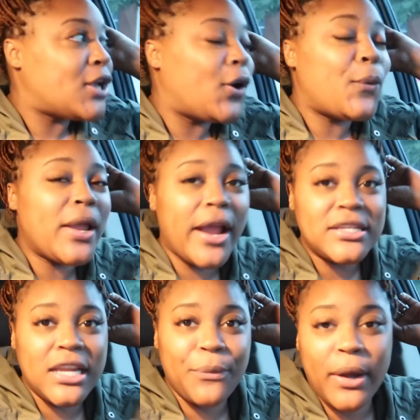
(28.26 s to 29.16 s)
So we are
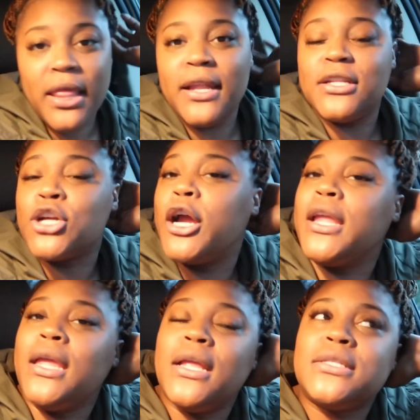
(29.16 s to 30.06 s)
actually getting ready to head to
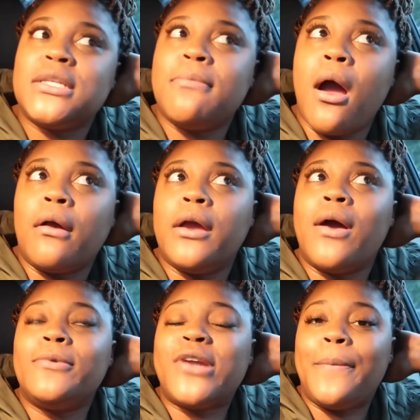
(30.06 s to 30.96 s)
Target tomorrow.
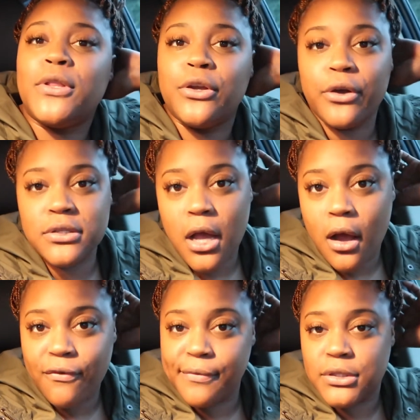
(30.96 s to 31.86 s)
I'm dropping the girls
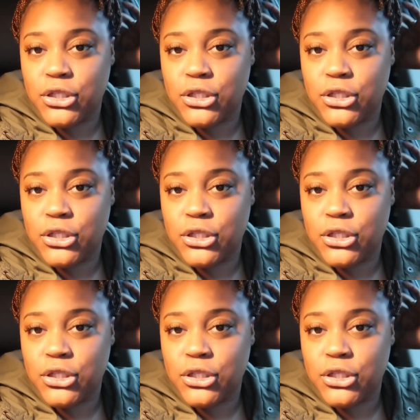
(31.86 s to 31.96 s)
off.